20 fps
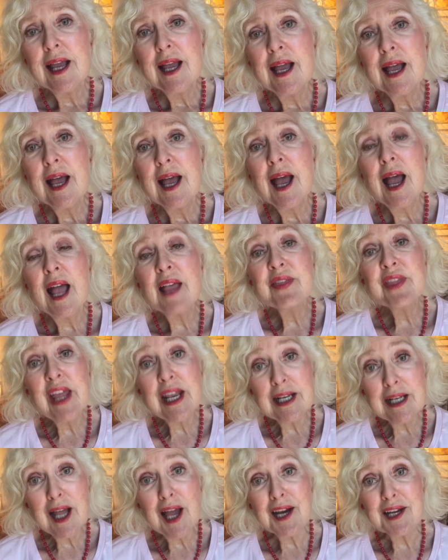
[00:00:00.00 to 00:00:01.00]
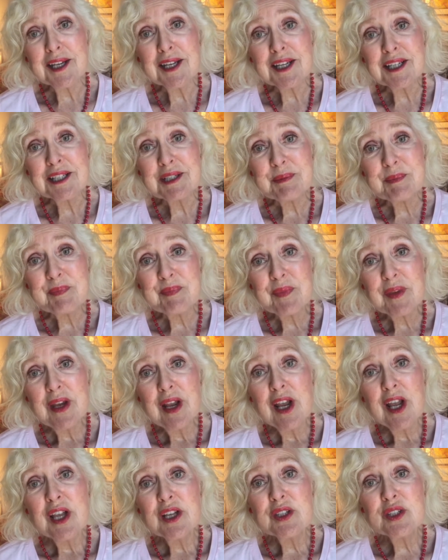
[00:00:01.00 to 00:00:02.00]
and they like it.
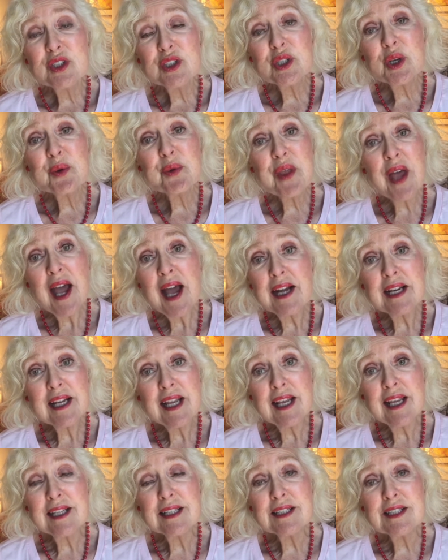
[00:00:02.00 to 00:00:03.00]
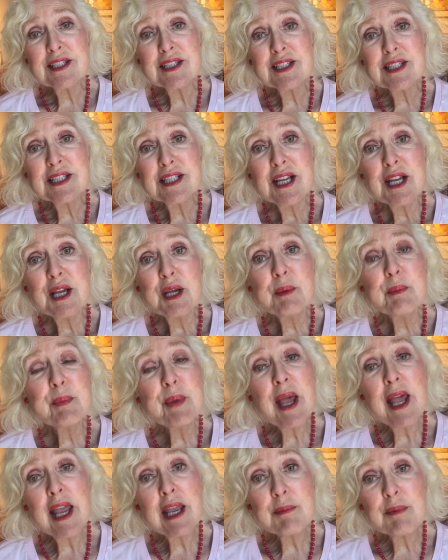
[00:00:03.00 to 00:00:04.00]
So that is
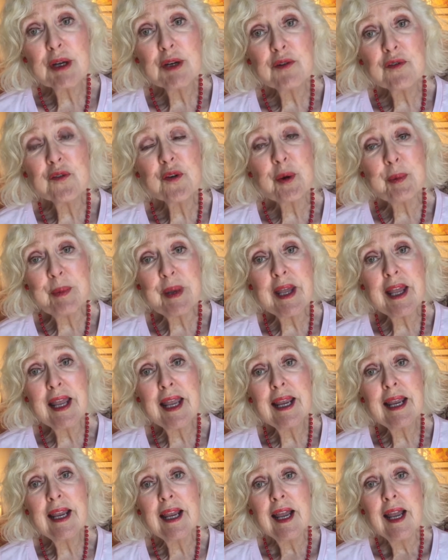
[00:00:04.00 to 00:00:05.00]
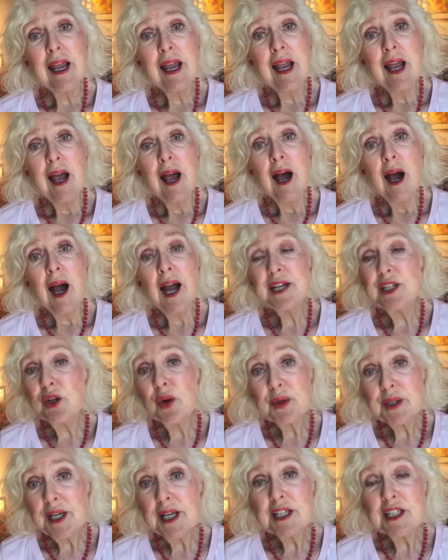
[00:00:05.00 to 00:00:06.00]
payment for me. I don't
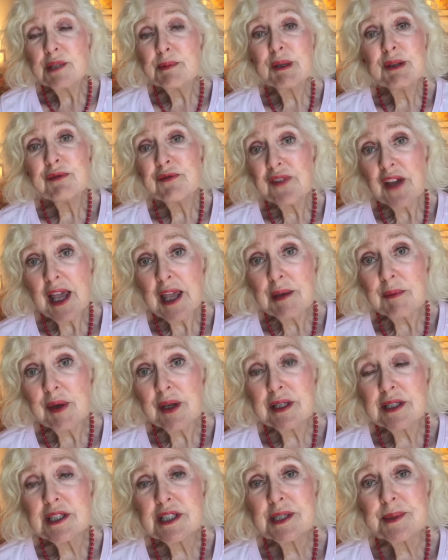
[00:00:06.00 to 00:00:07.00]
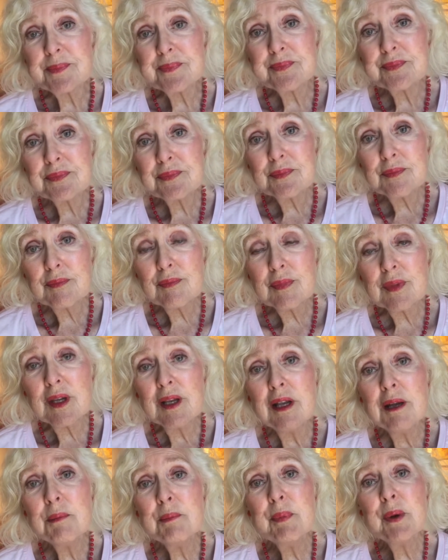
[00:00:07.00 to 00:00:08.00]
need to be famous,
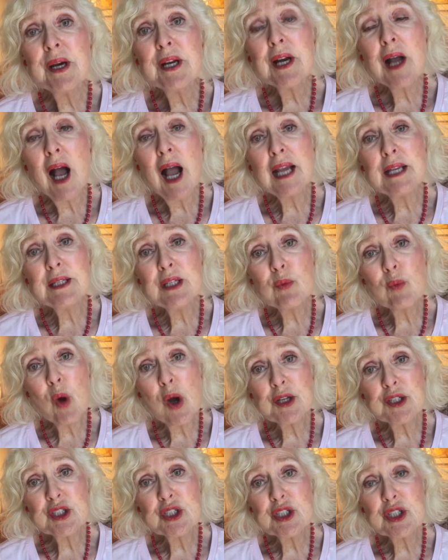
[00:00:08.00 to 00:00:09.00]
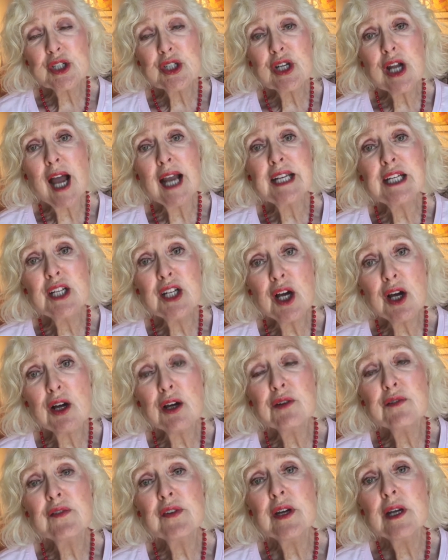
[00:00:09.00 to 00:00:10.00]
but I want, I
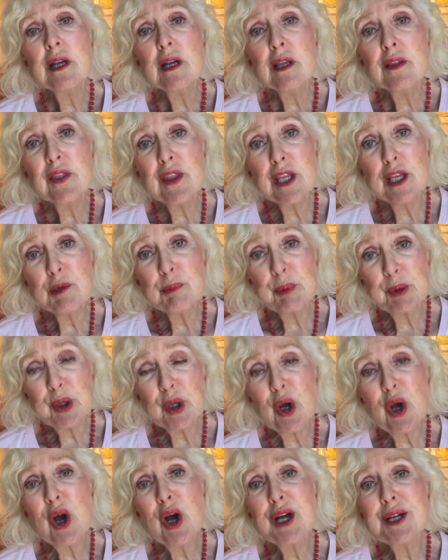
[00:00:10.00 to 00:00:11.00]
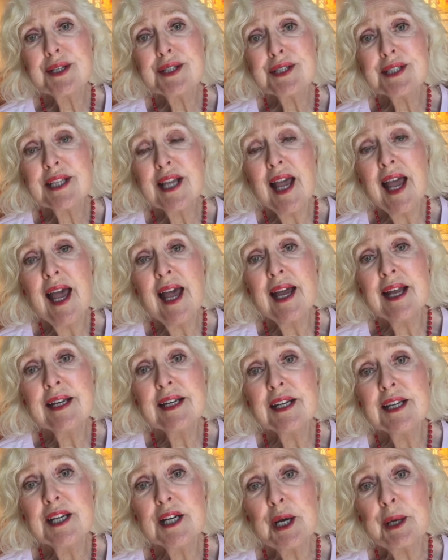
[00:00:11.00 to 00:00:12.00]
love the applause and
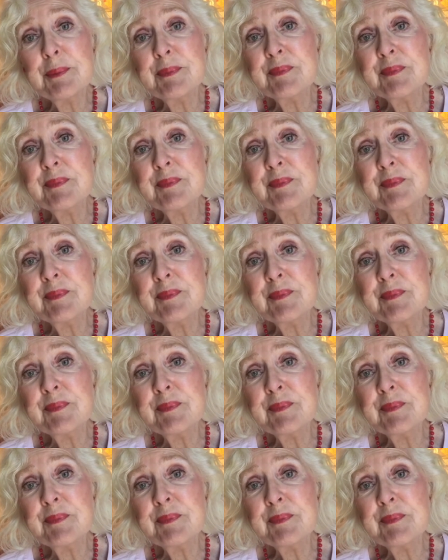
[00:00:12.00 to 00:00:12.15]
um,